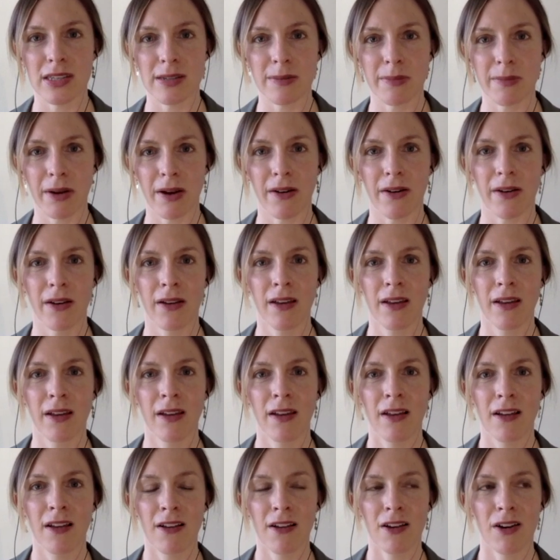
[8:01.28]
about
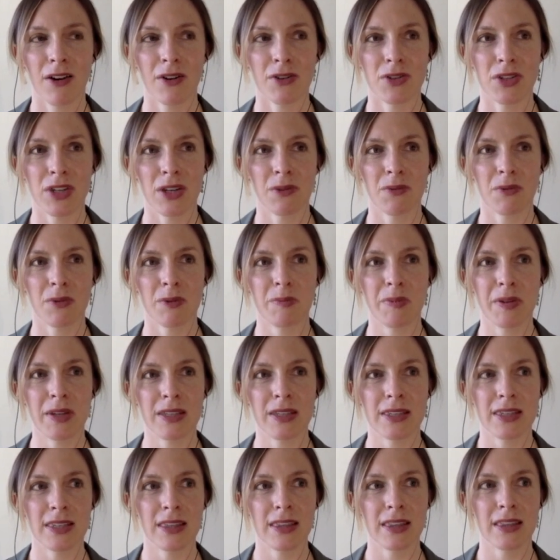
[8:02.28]
coaching would be
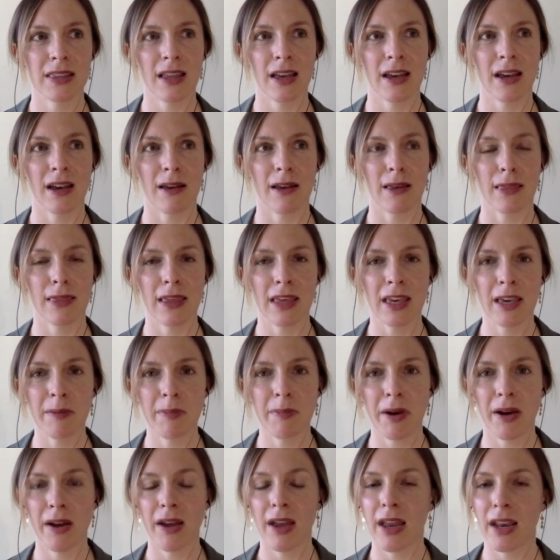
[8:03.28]
to think
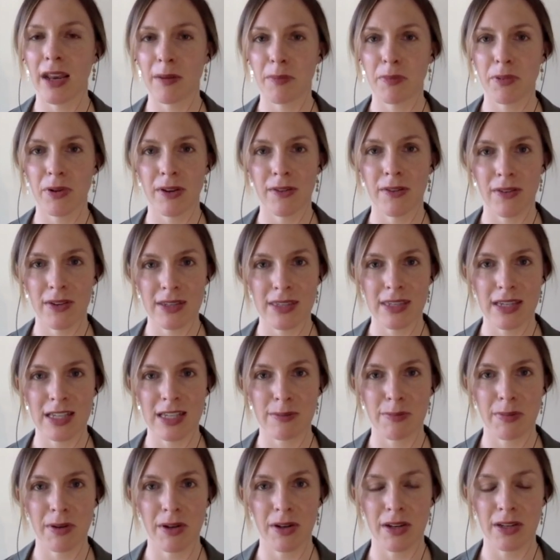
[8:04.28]
about any previous
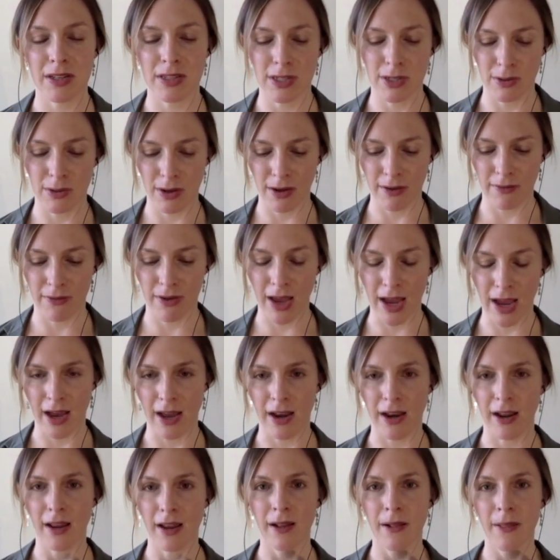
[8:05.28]
experience you have
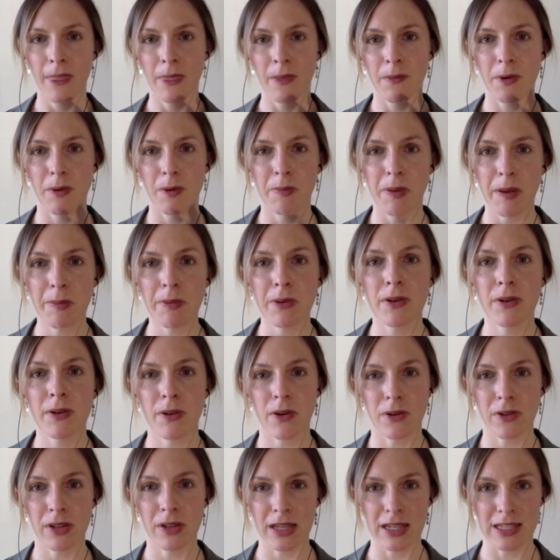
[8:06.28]
had where people are
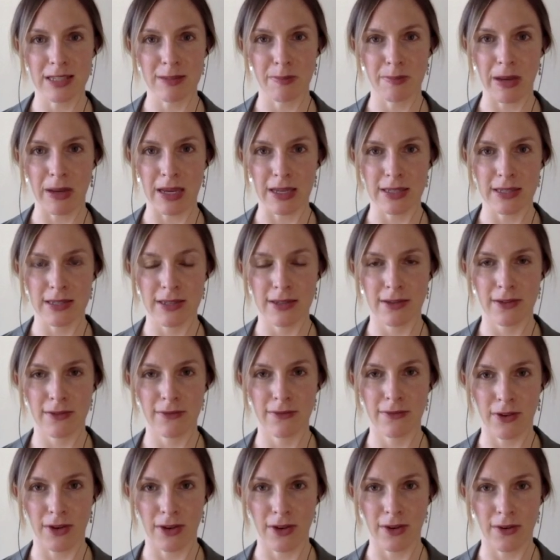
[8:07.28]
holding space
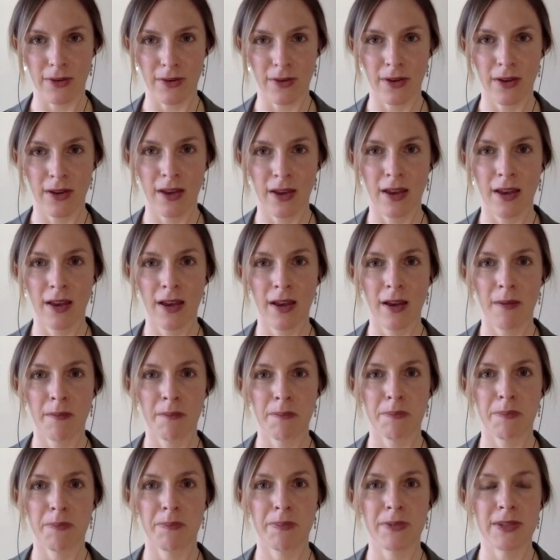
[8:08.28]
for you.
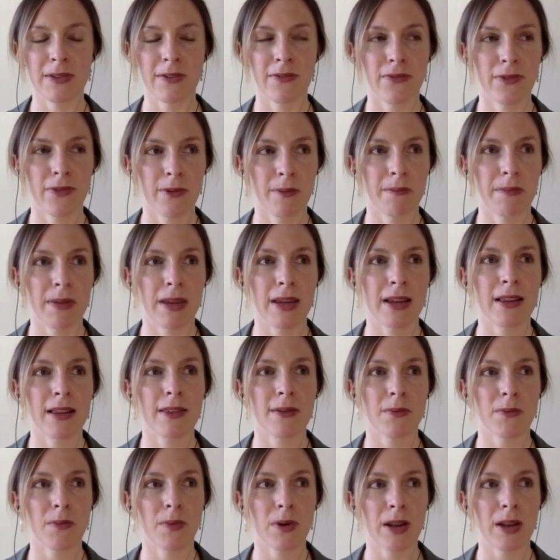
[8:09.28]
For me,
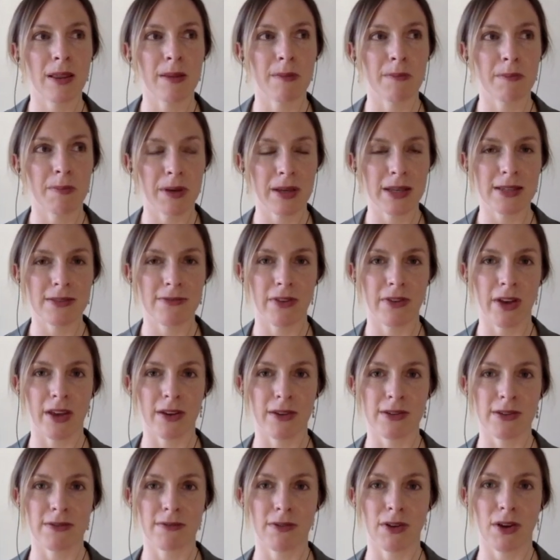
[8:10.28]
one of the biggest
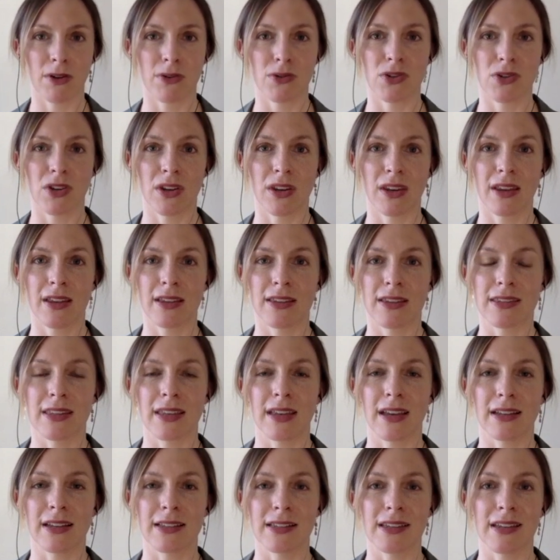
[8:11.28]
values in coaching is the
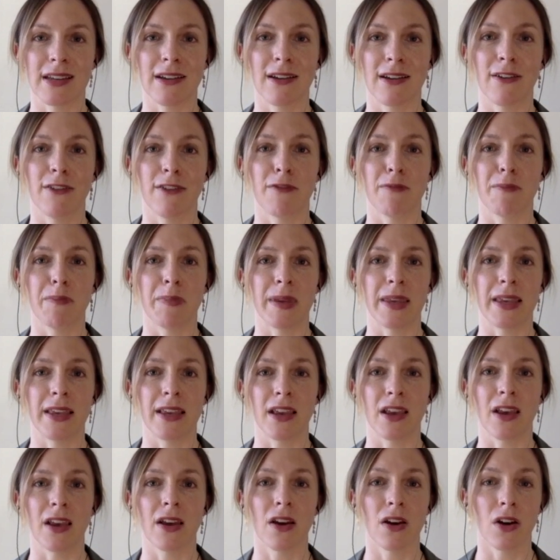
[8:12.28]
idea of
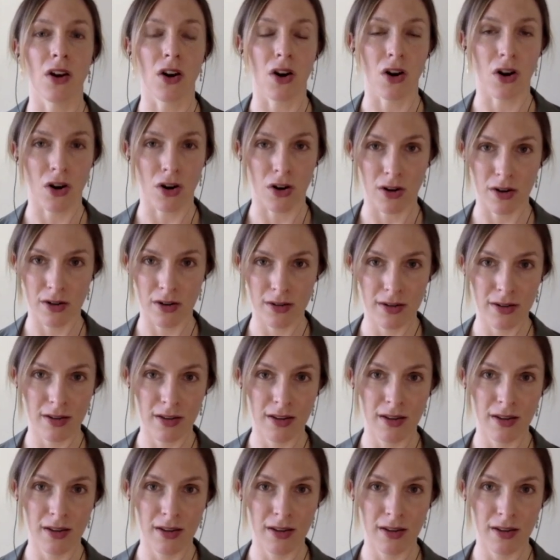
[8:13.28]
being heard.